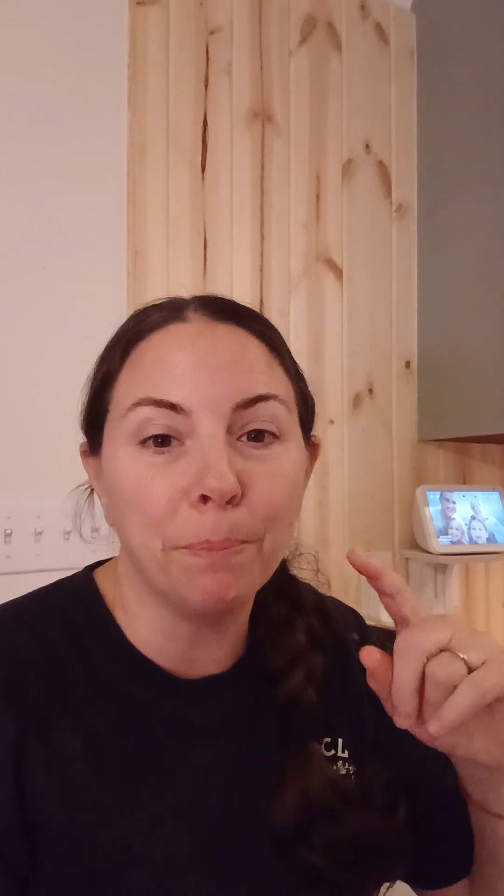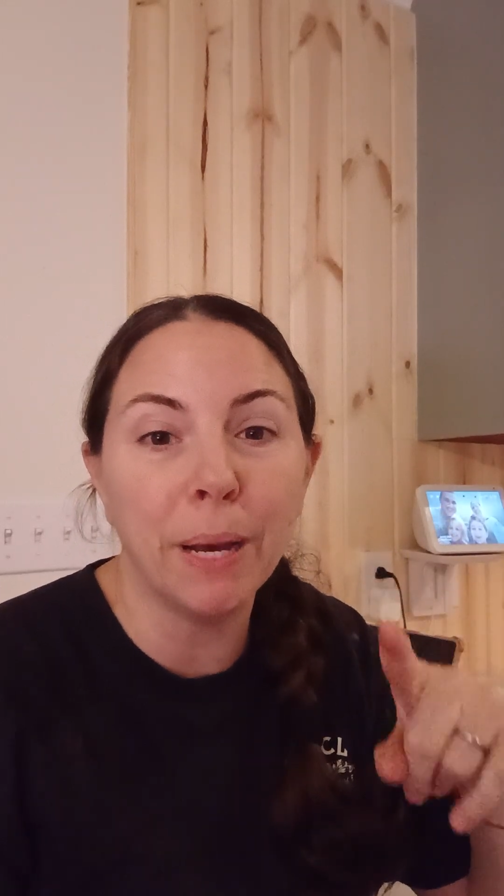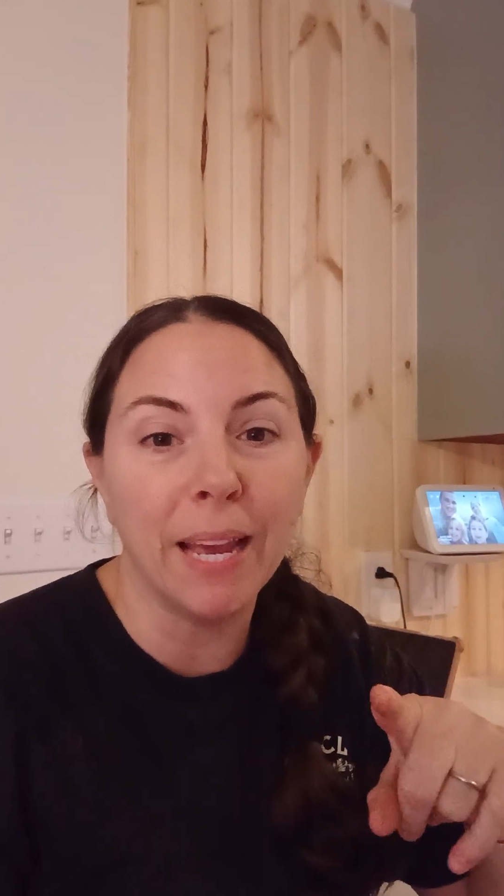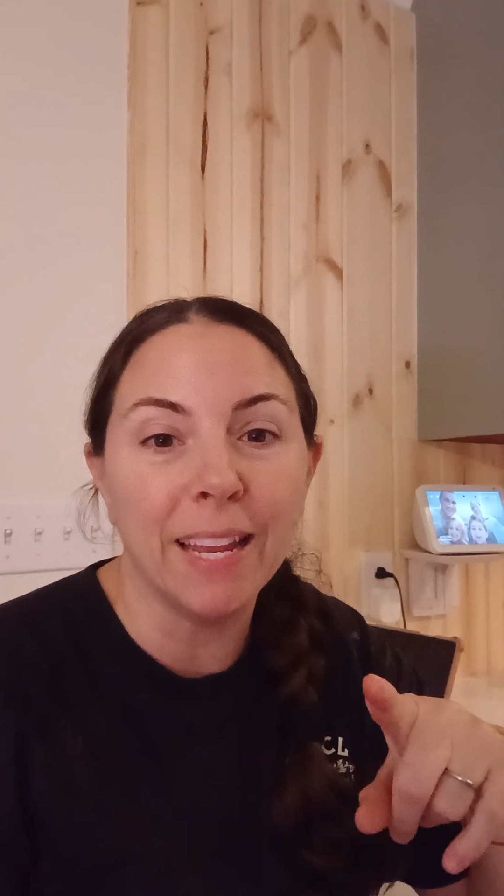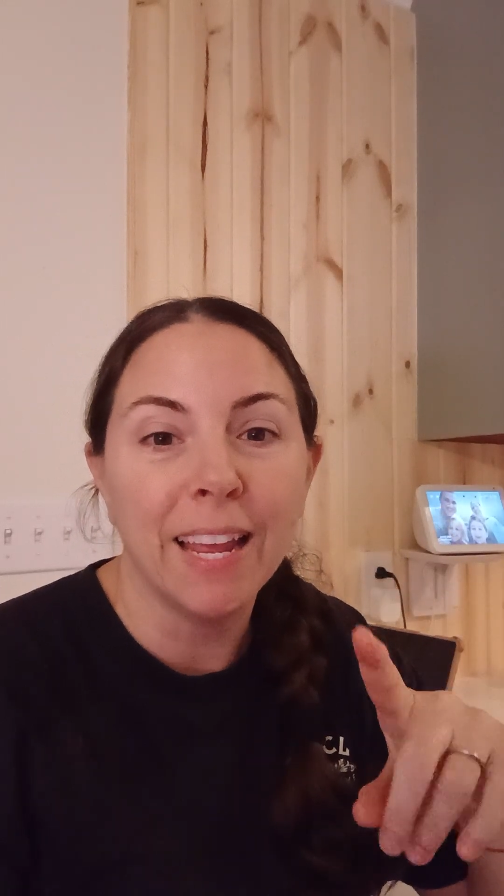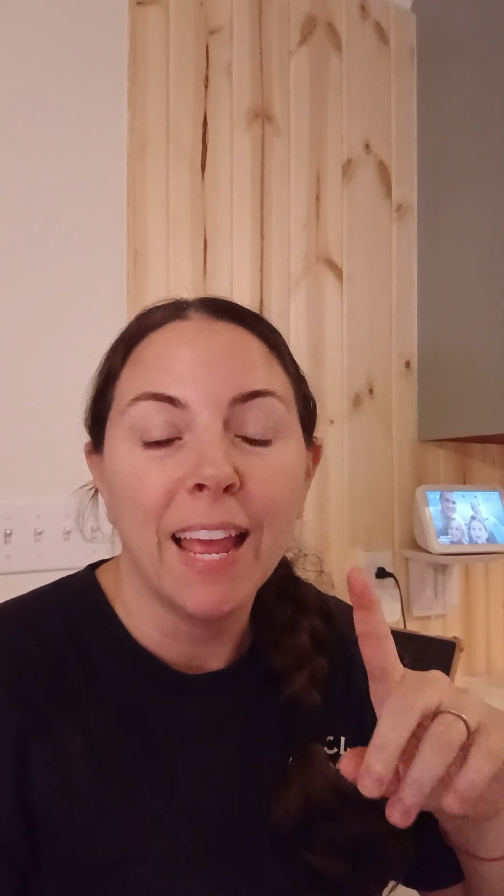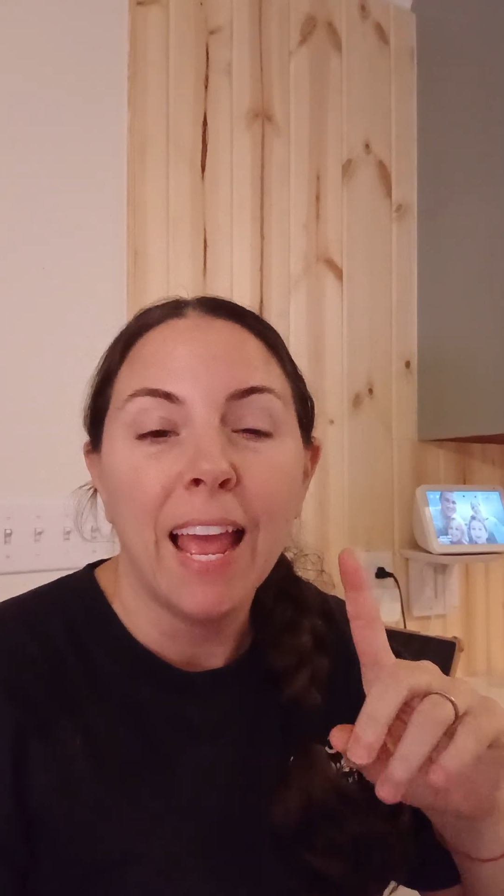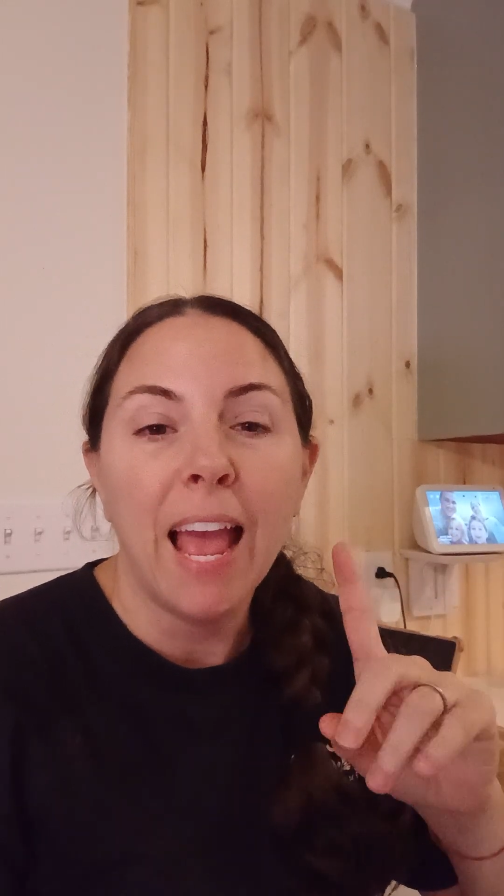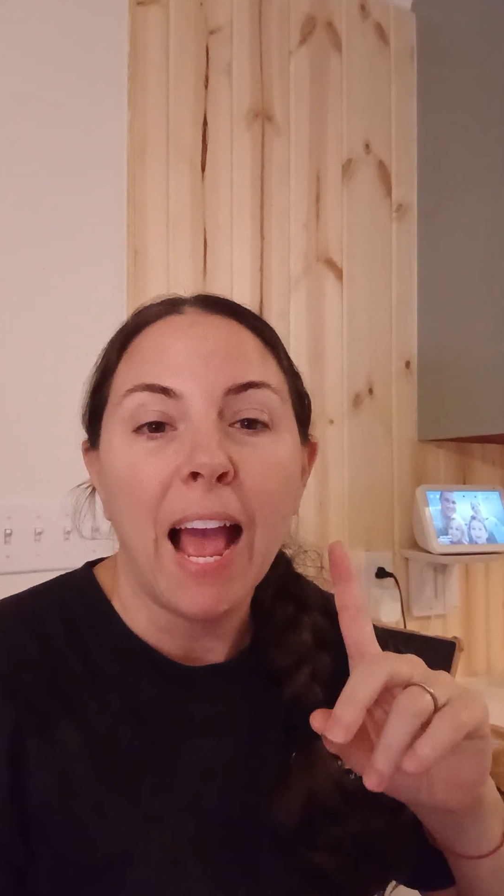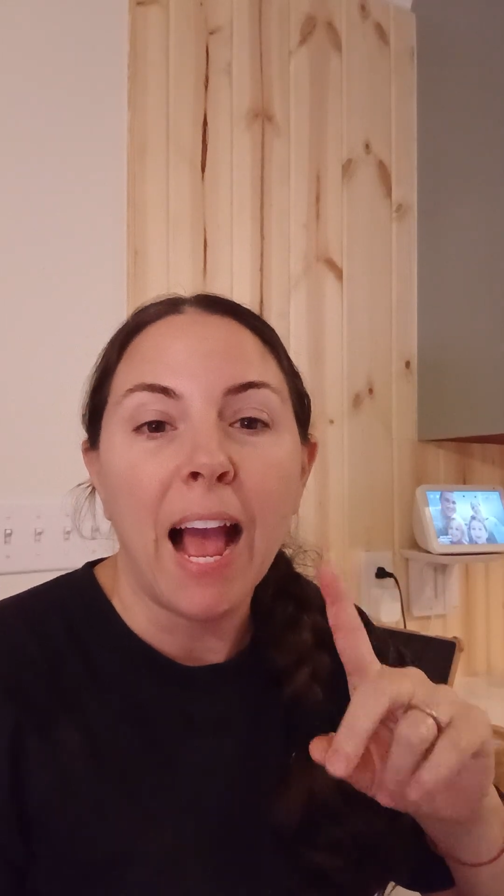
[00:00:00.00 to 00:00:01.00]
But
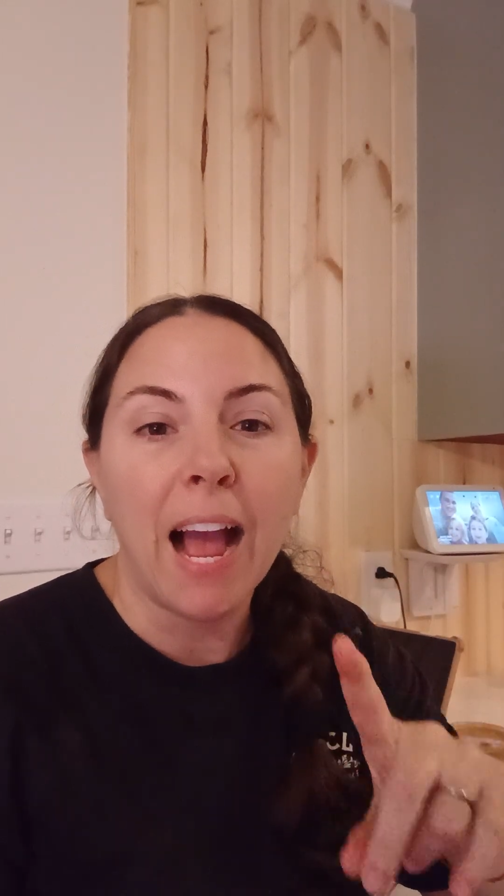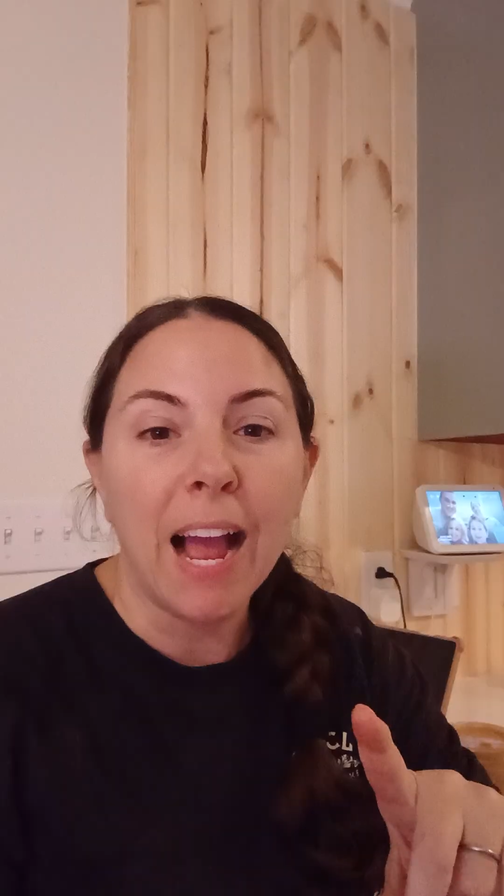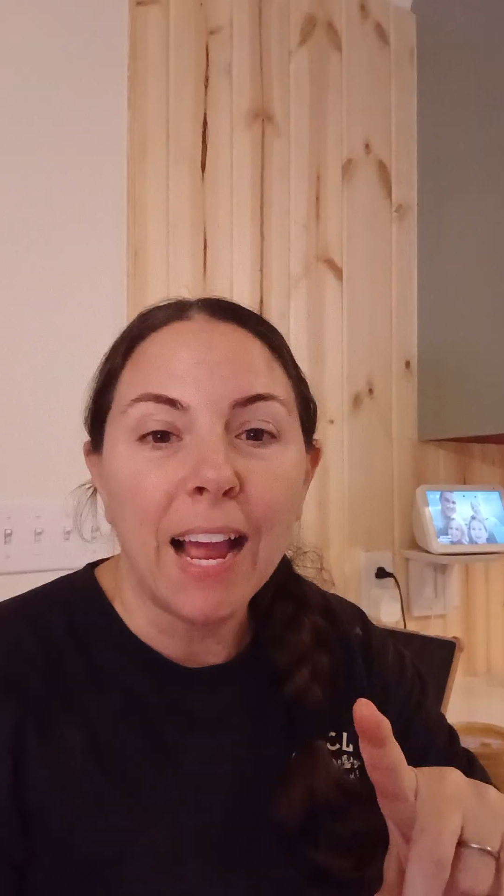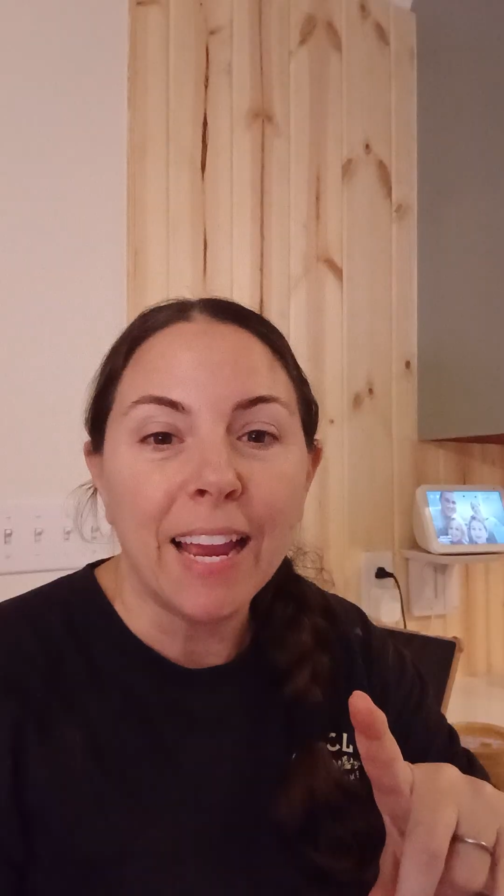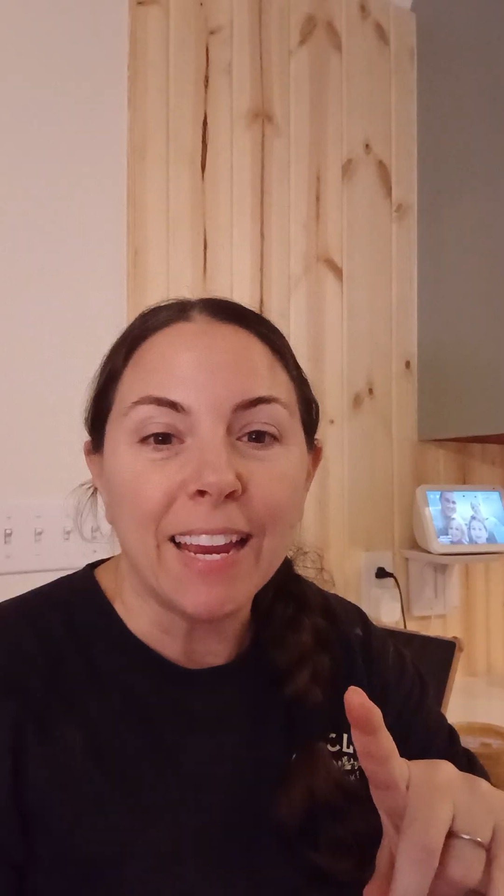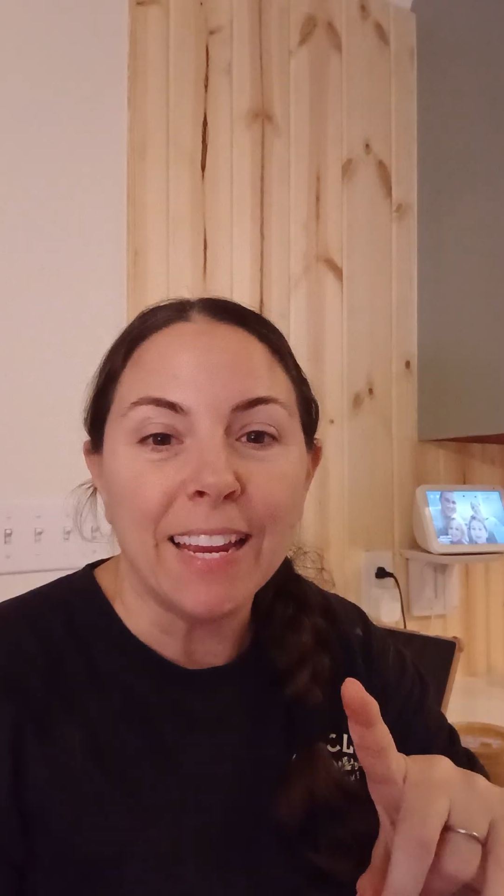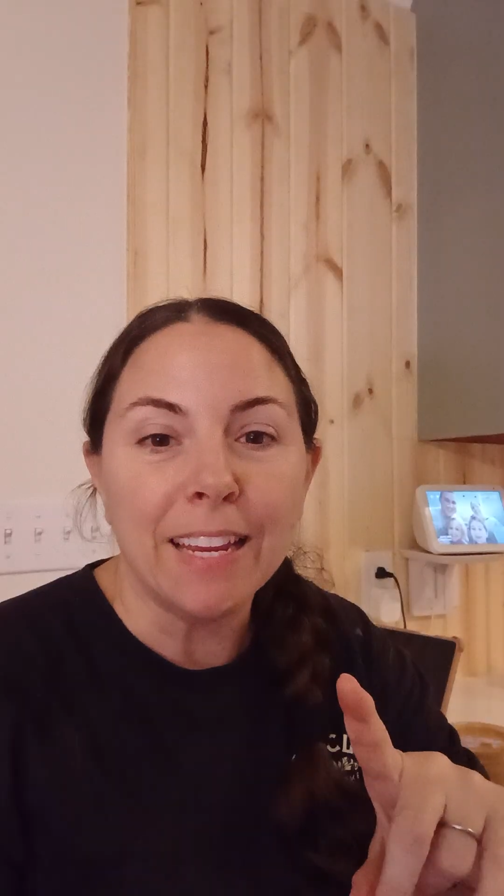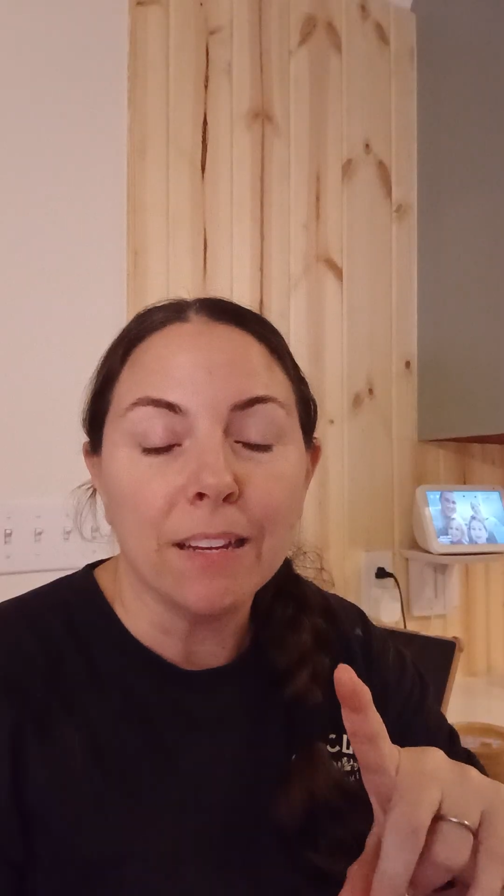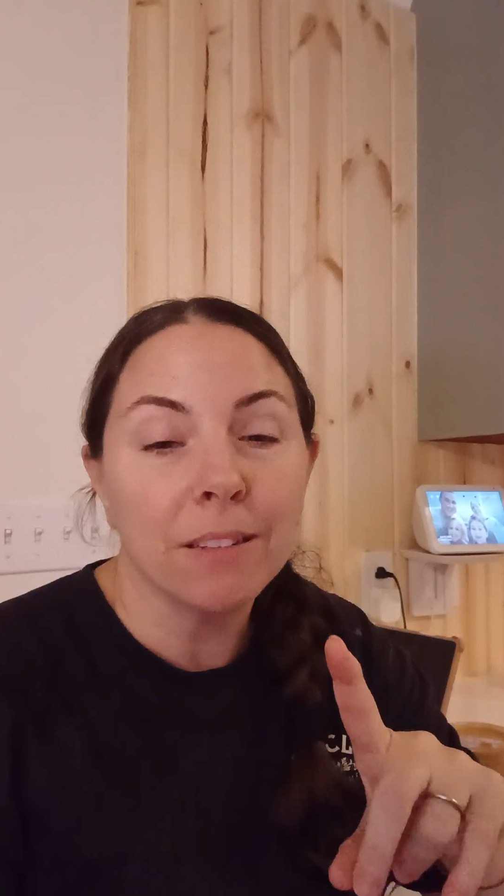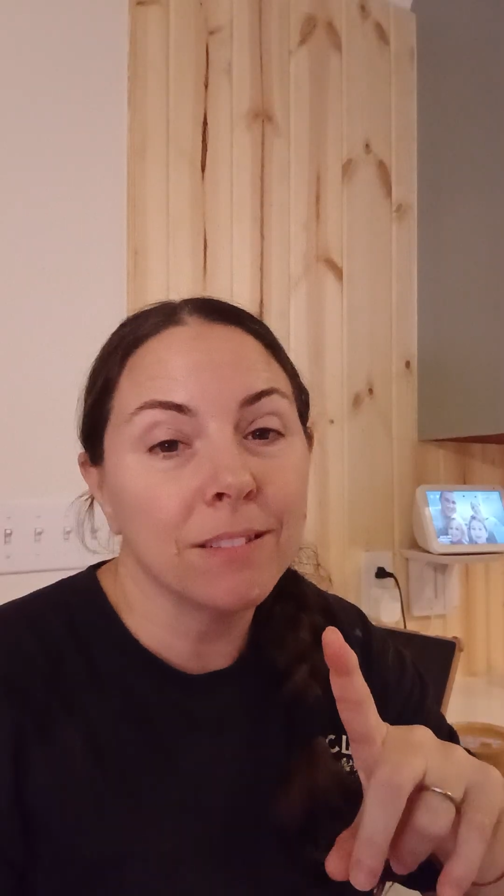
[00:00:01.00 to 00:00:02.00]
I